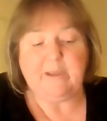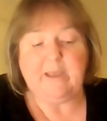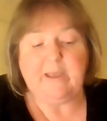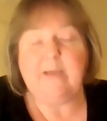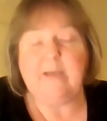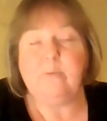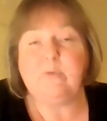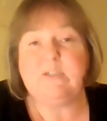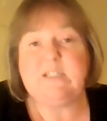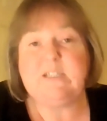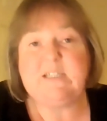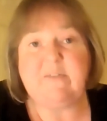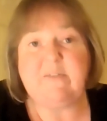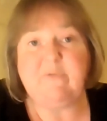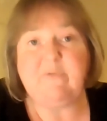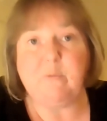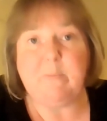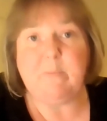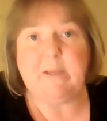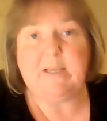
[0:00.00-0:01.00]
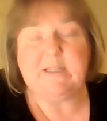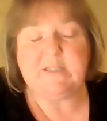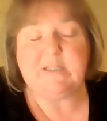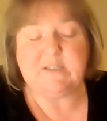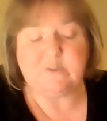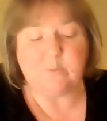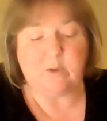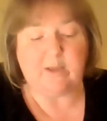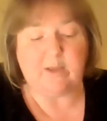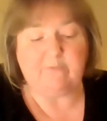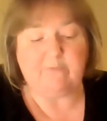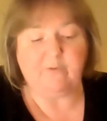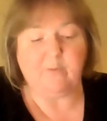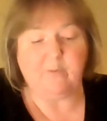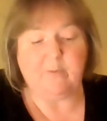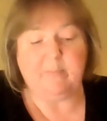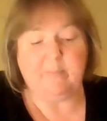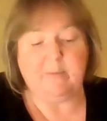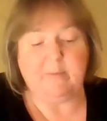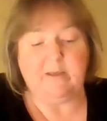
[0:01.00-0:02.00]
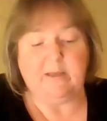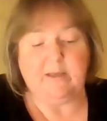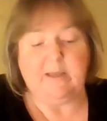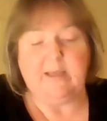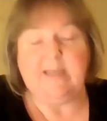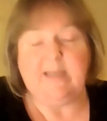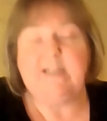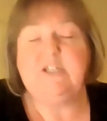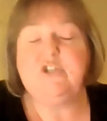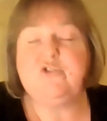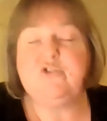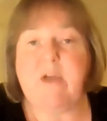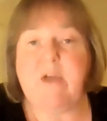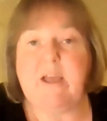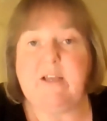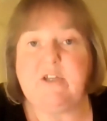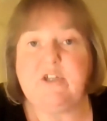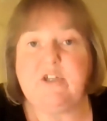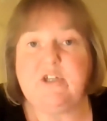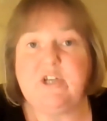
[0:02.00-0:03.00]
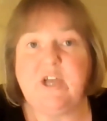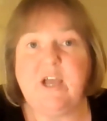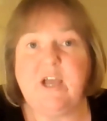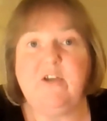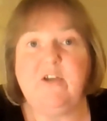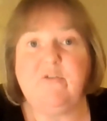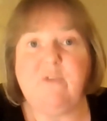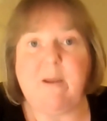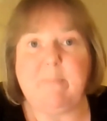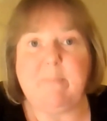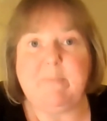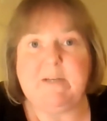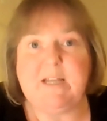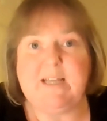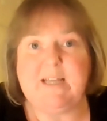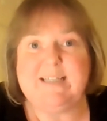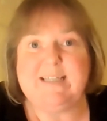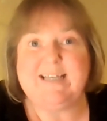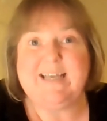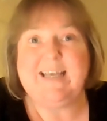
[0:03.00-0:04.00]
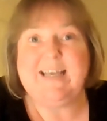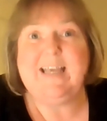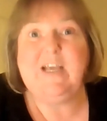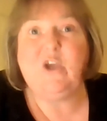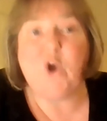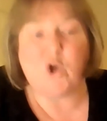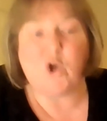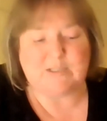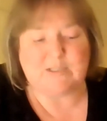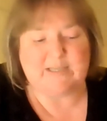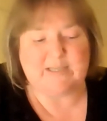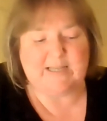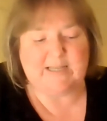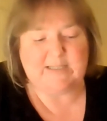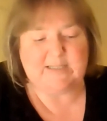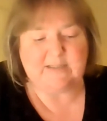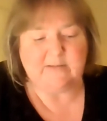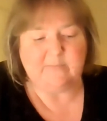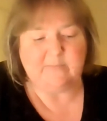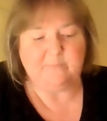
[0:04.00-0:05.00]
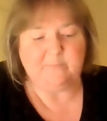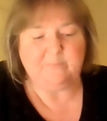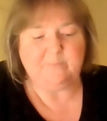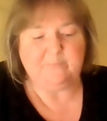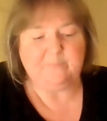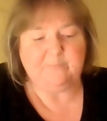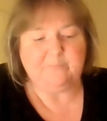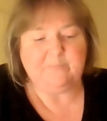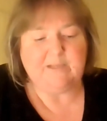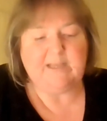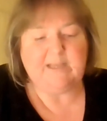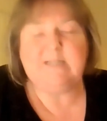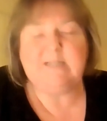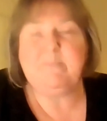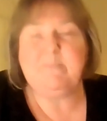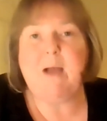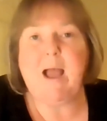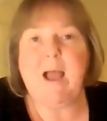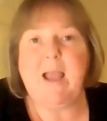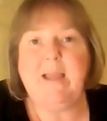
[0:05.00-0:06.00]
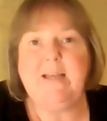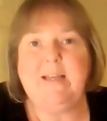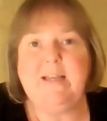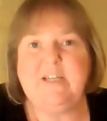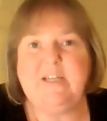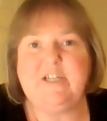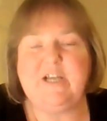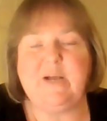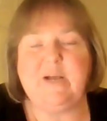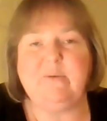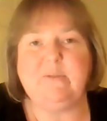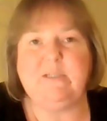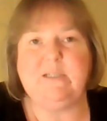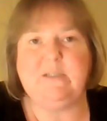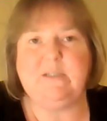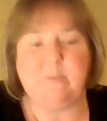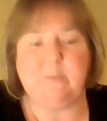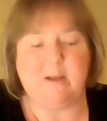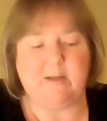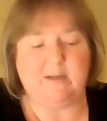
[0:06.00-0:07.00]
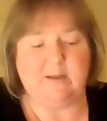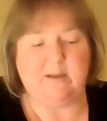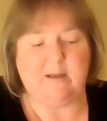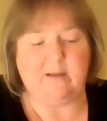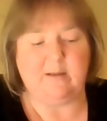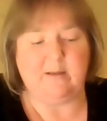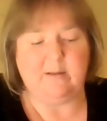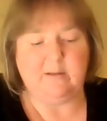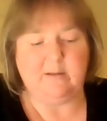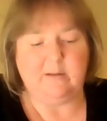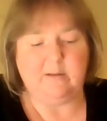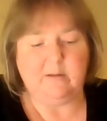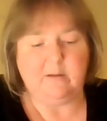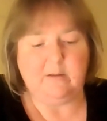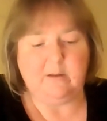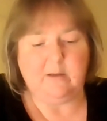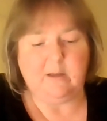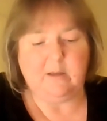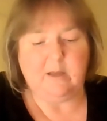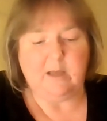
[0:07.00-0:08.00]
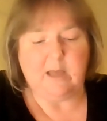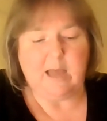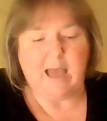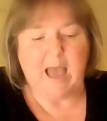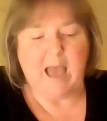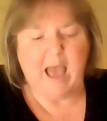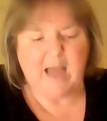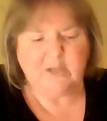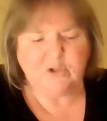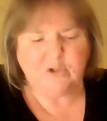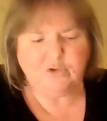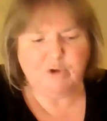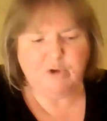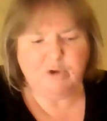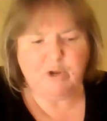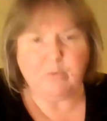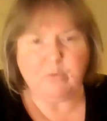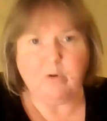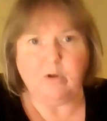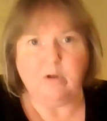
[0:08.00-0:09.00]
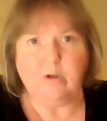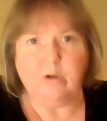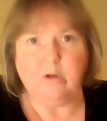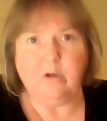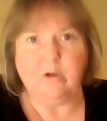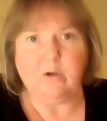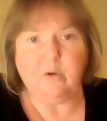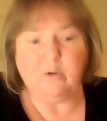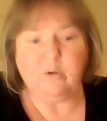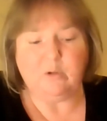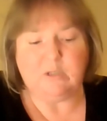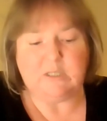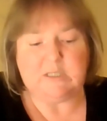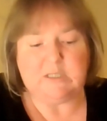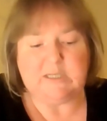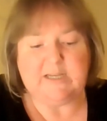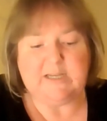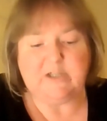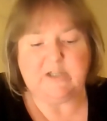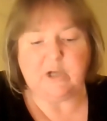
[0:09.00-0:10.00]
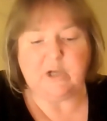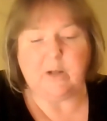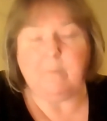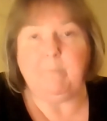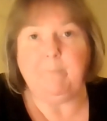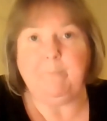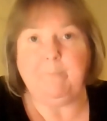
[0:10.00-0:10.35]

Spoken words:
It was several metres away from him. He stretched and grabbed it. He got it. It's mine, he shouted to Manda. Andrew, called the teacher.